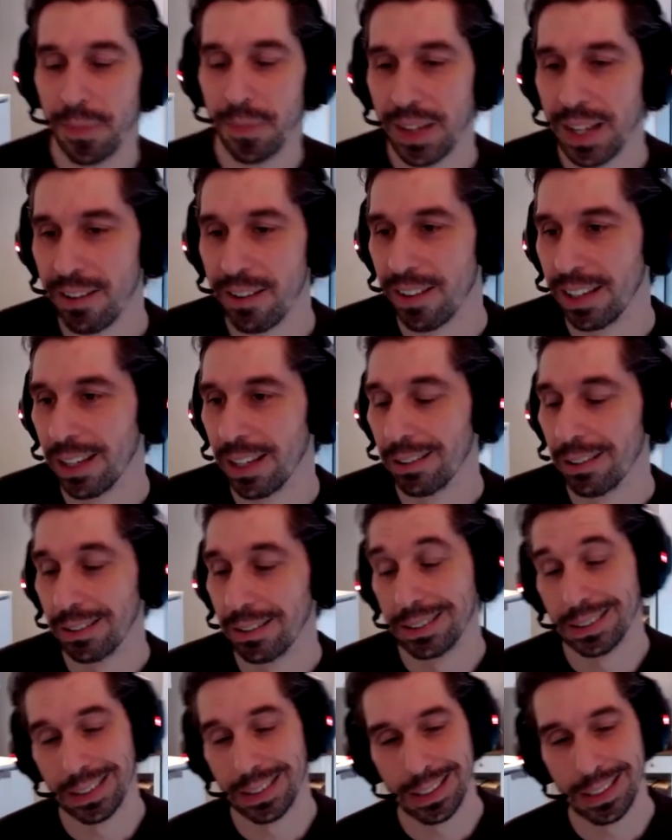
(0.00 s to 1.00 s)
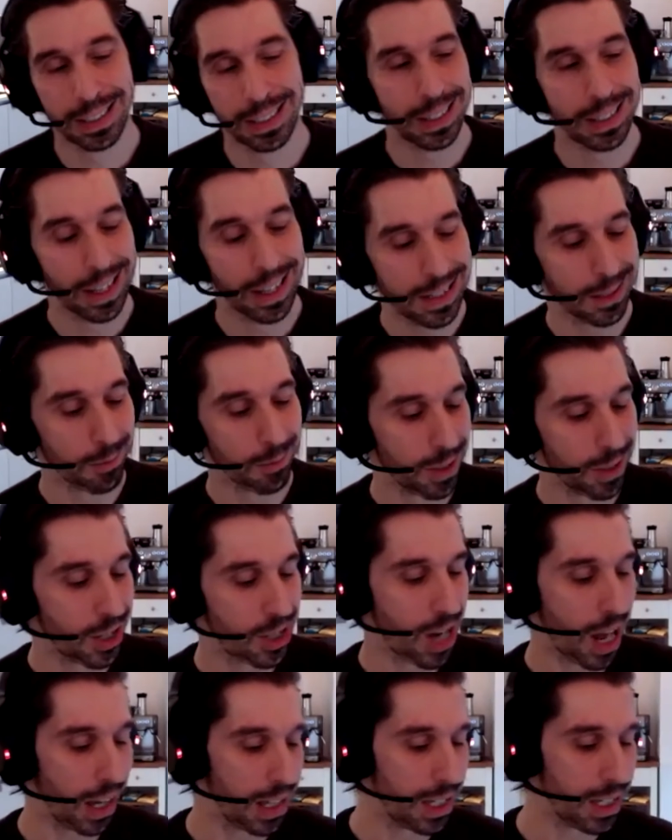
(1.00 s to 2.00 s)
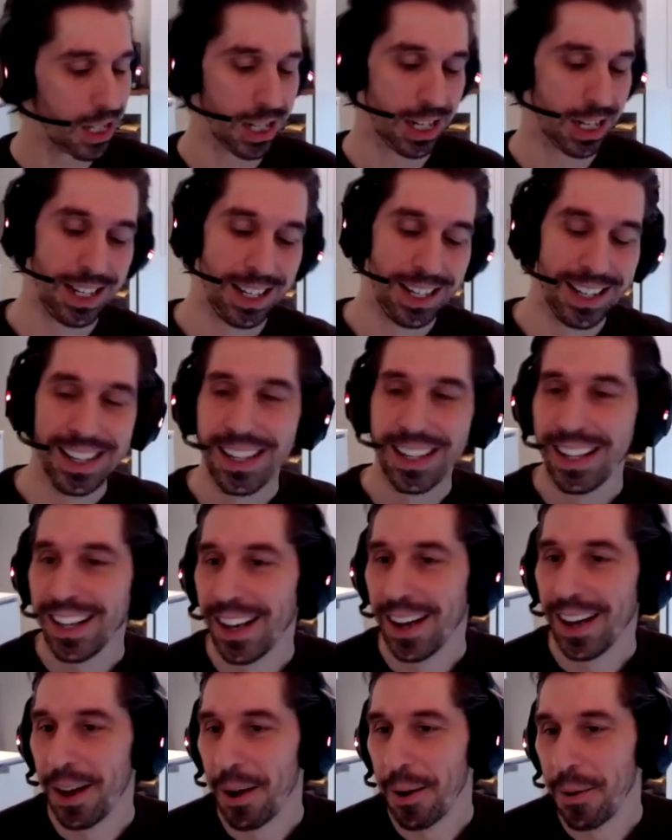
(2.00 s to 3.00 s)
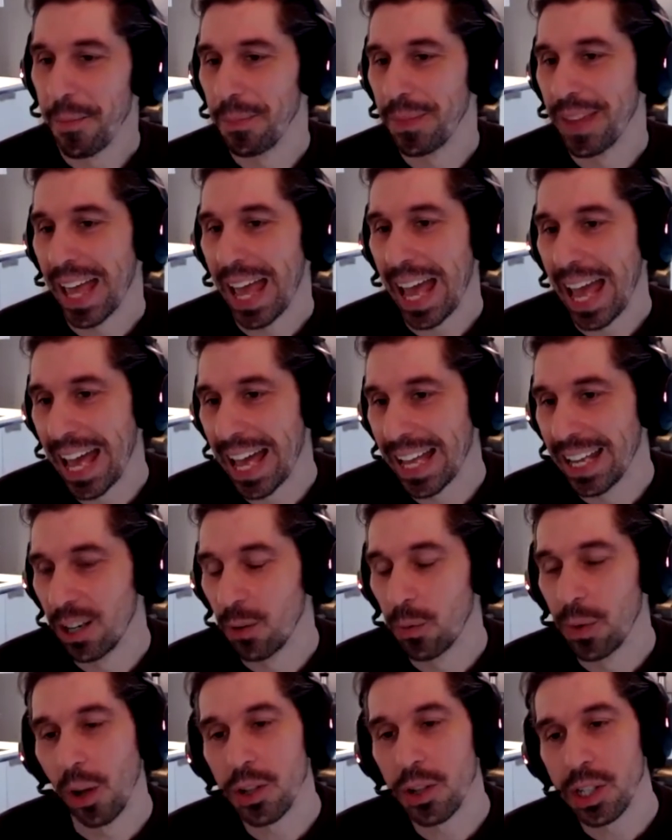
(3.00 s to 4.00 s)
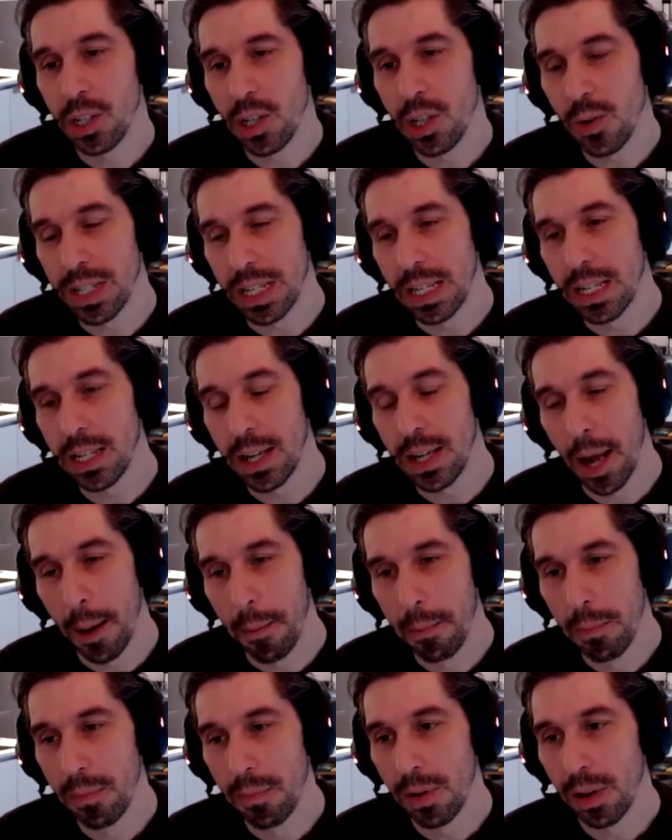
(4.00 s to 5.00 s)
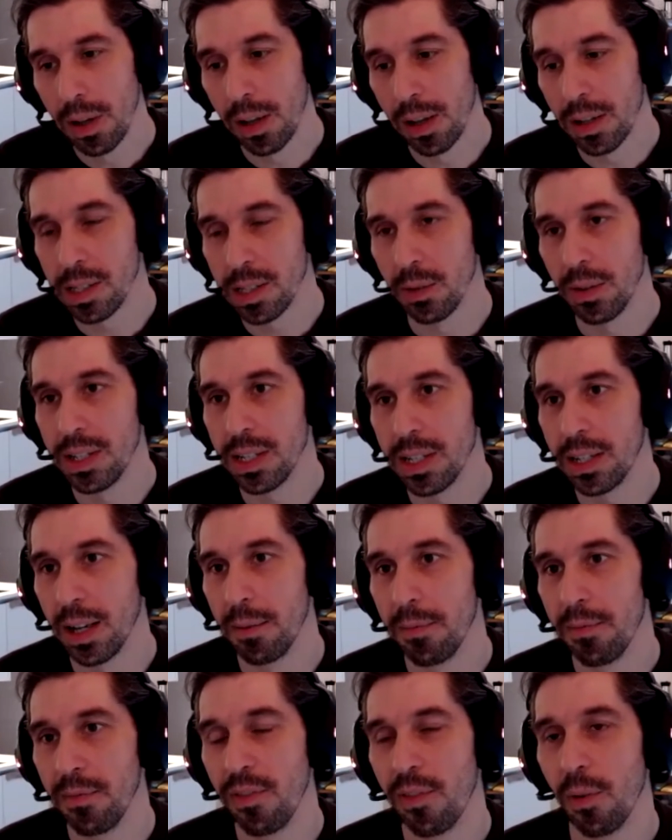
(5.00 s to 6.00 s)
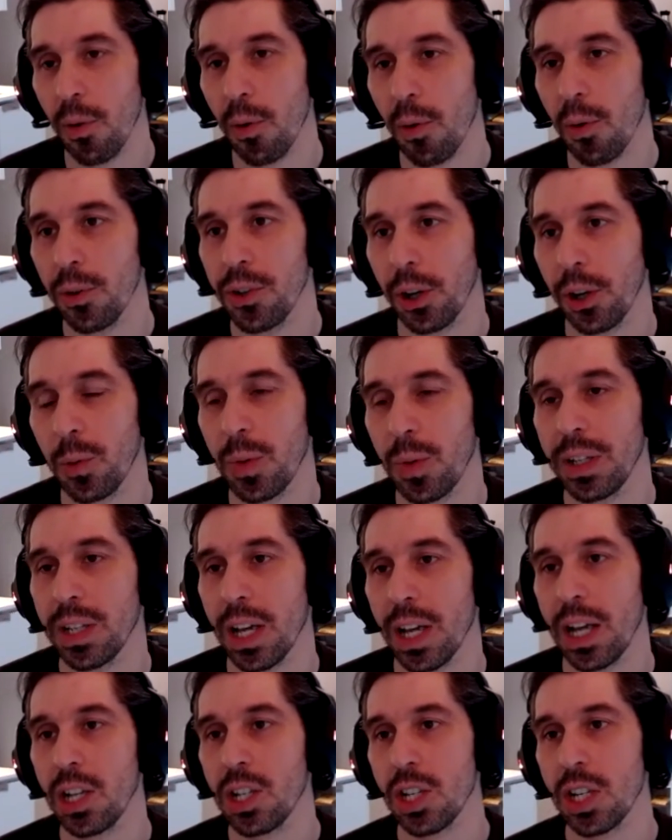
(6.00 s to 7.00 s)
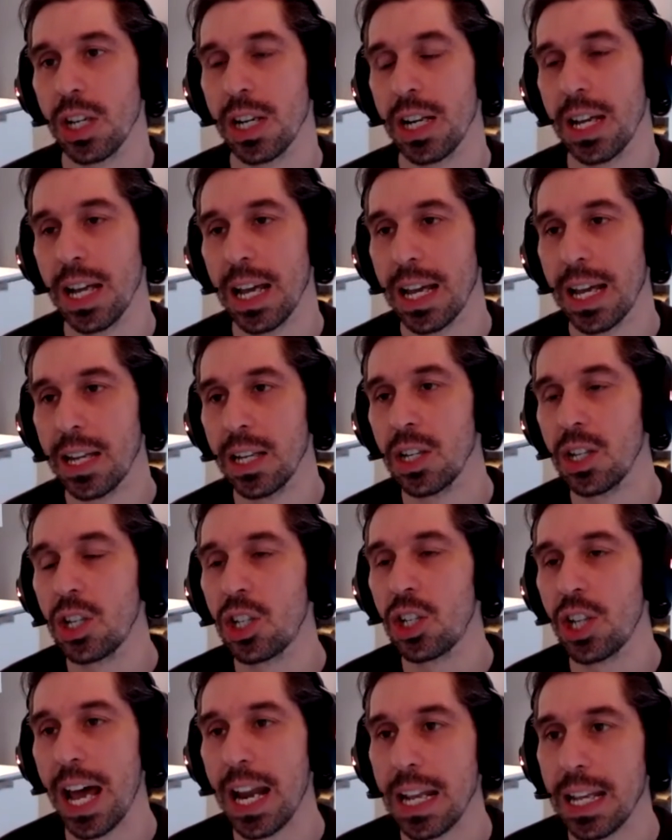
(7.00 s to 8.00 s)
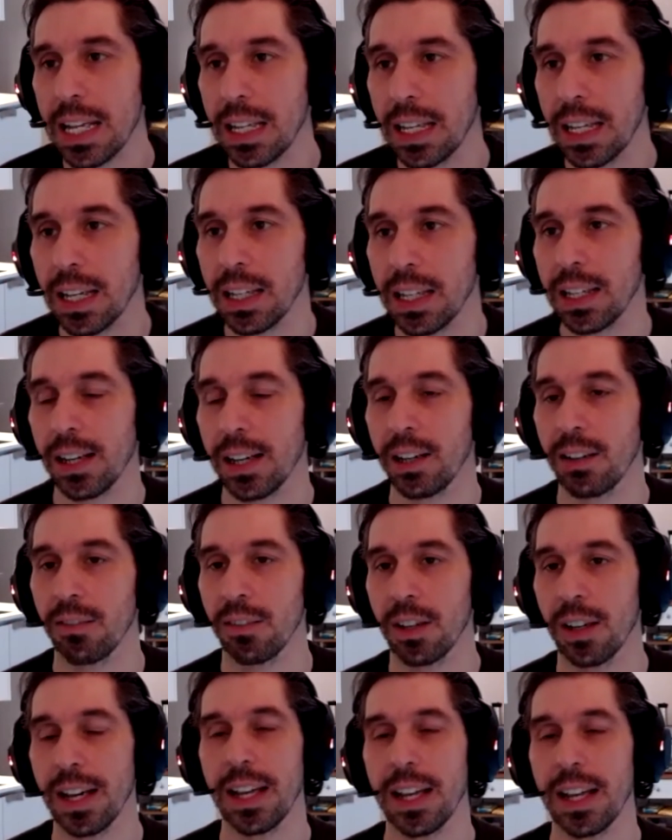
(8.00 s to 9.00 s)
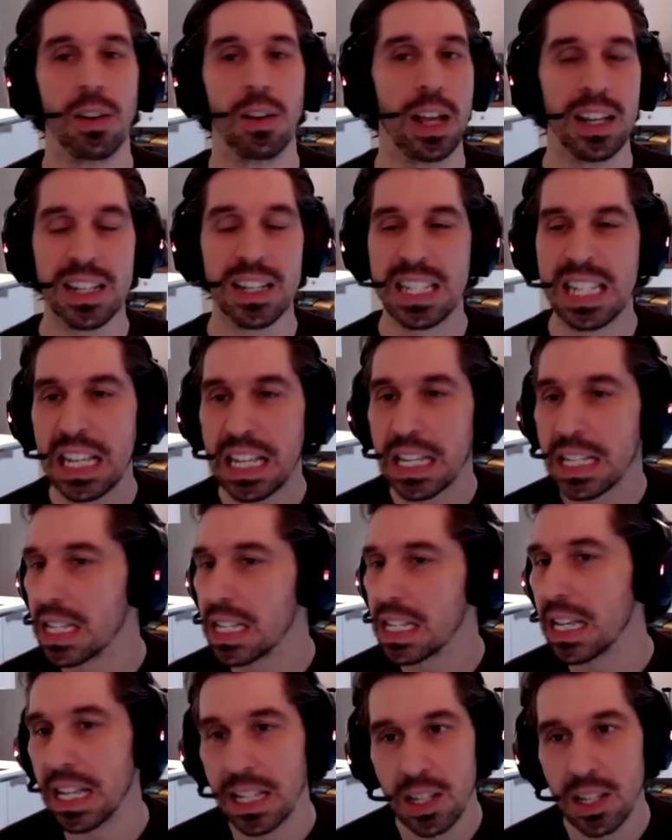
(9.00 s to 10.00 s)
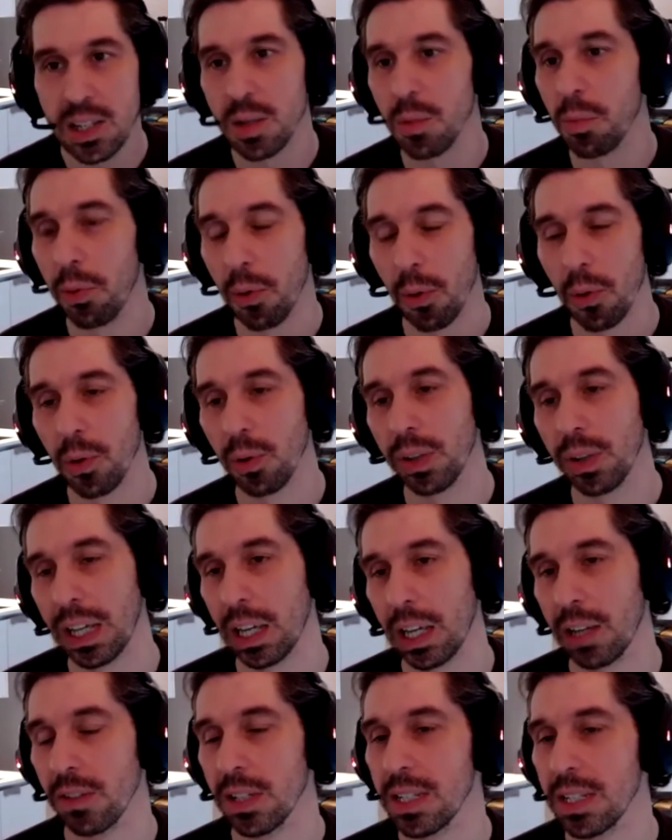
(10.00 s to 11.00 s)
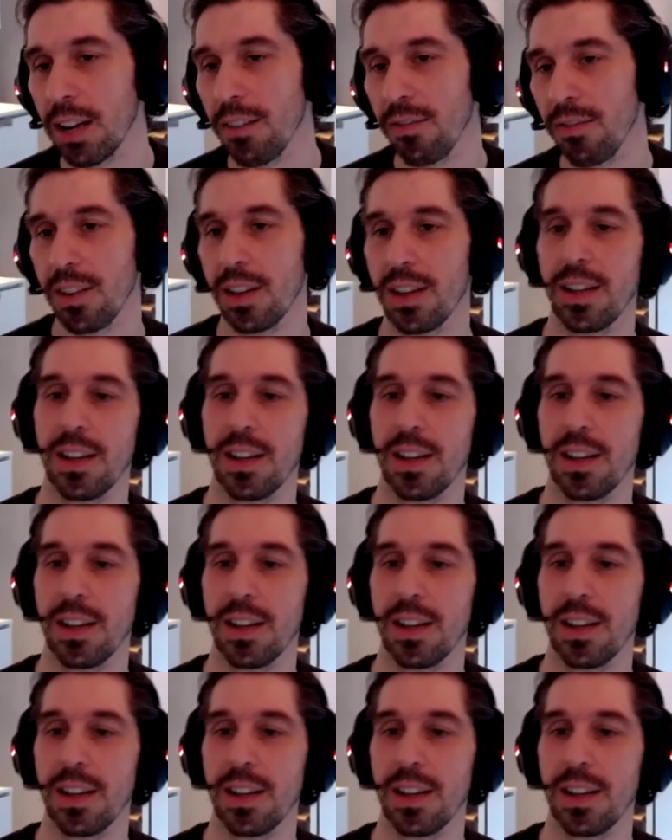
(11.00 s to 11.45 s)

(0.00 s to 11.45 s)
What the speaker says: Even though that's the one challenge. And we also use Intercom. So Intercom for documentation and chatting kind of, and ticketing and support, all that kind of stuff.